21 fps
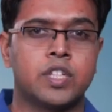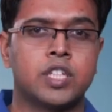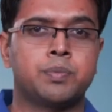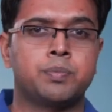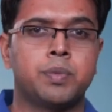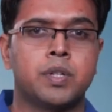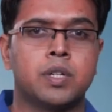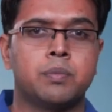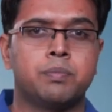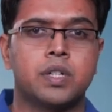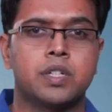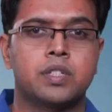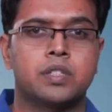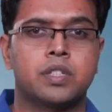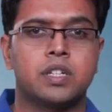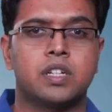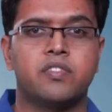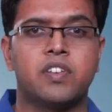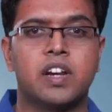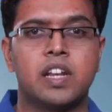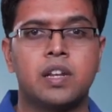this purpose,
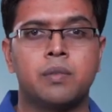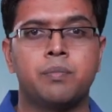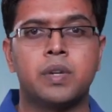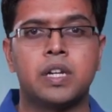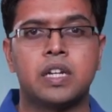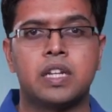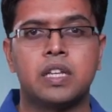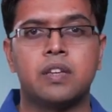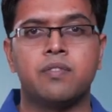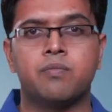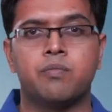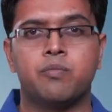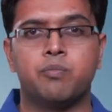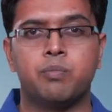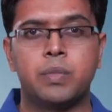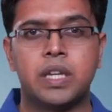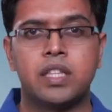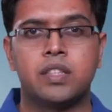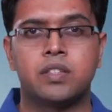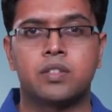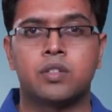the development team
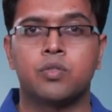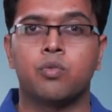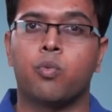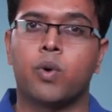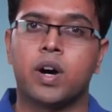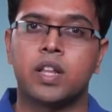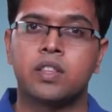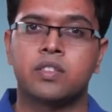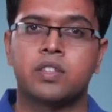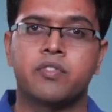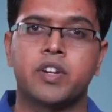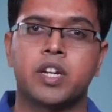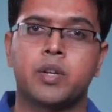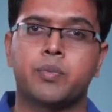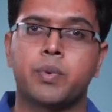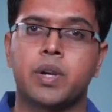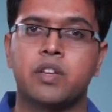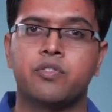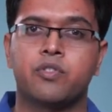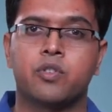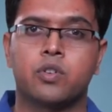meets once every
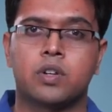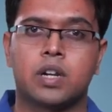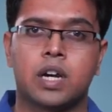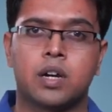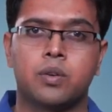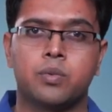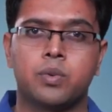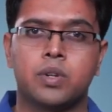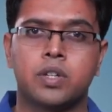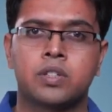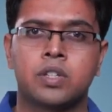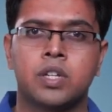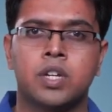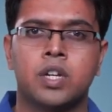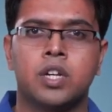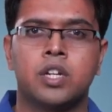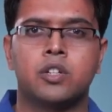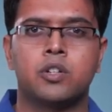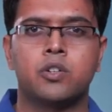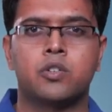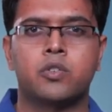24 hours
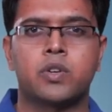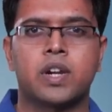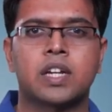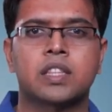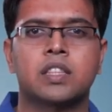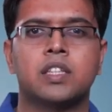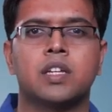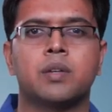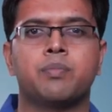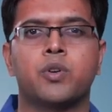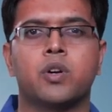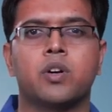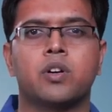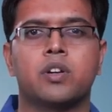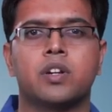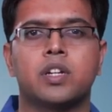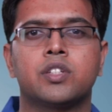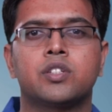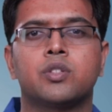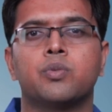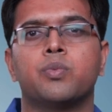to track their
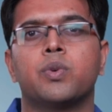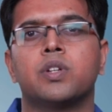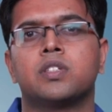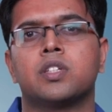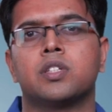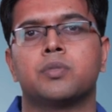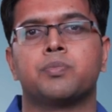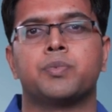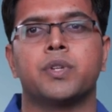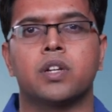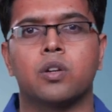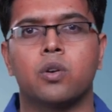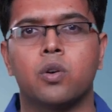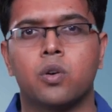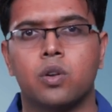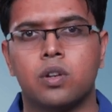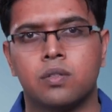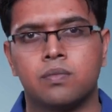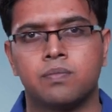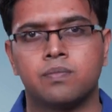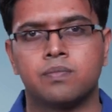progress towards the sprint
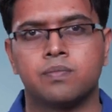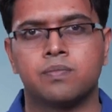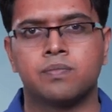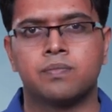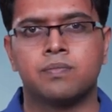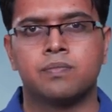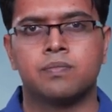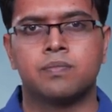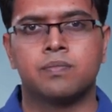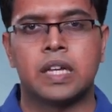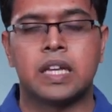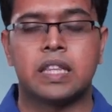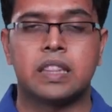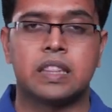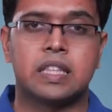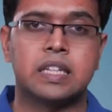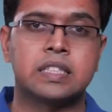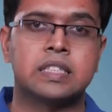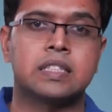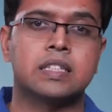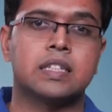goal.
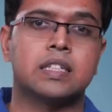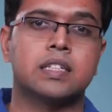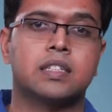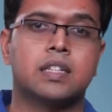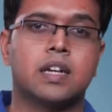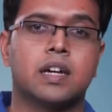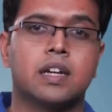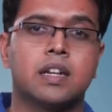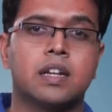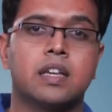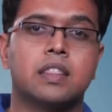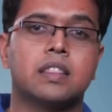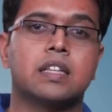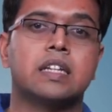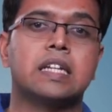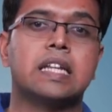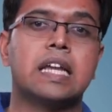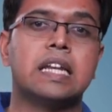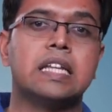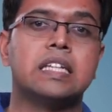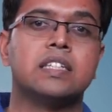This is done in the
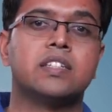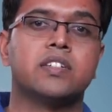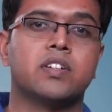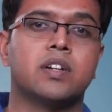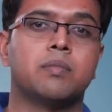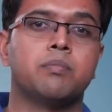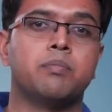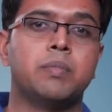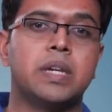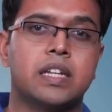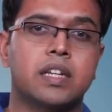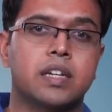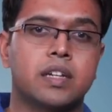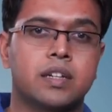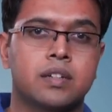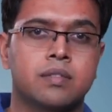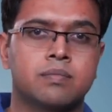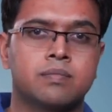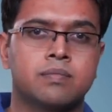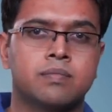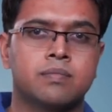daily Scrum meeting.
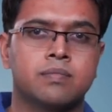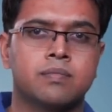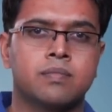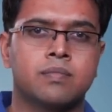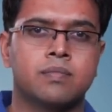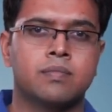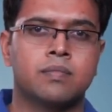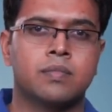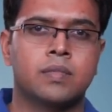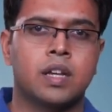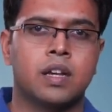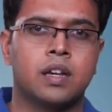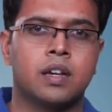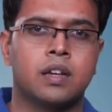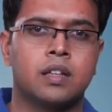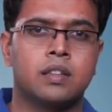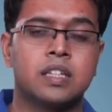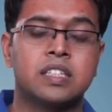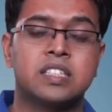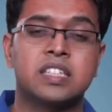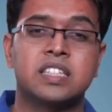
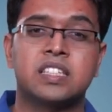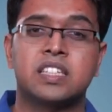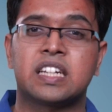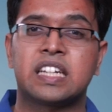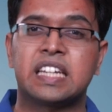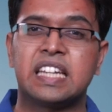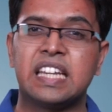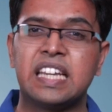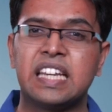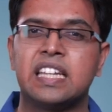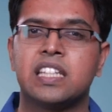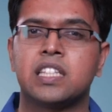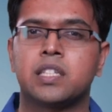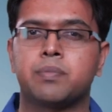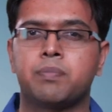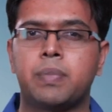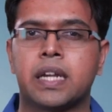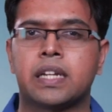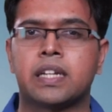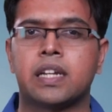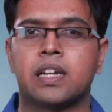This is a key
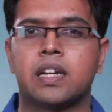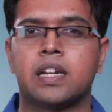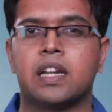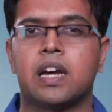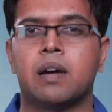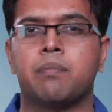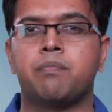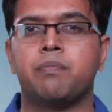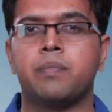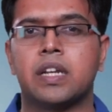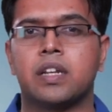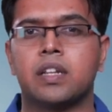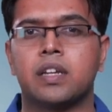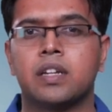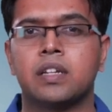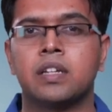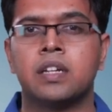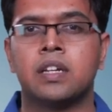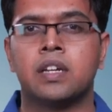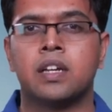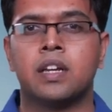inspect and adapt
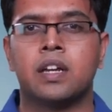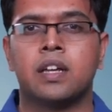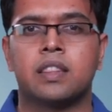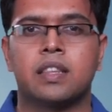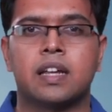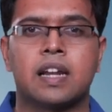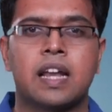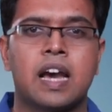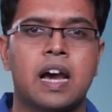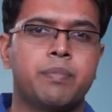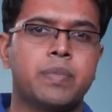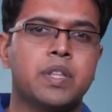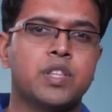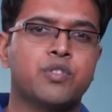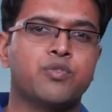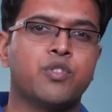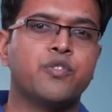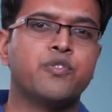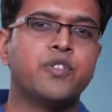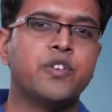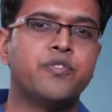meeting that
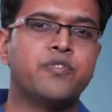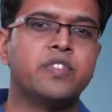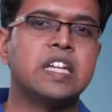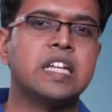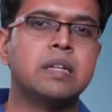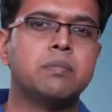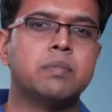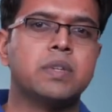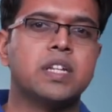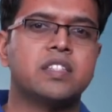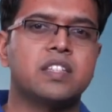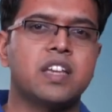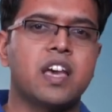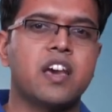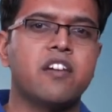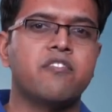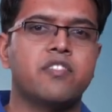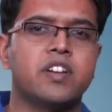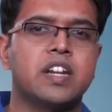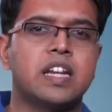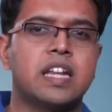happens for 15 minutes
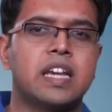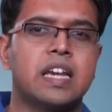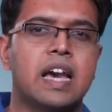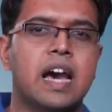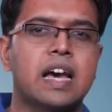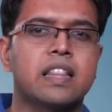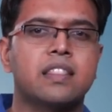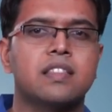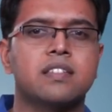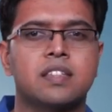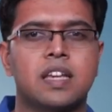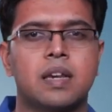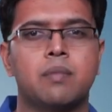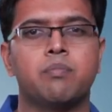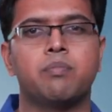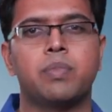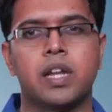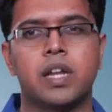every day at the same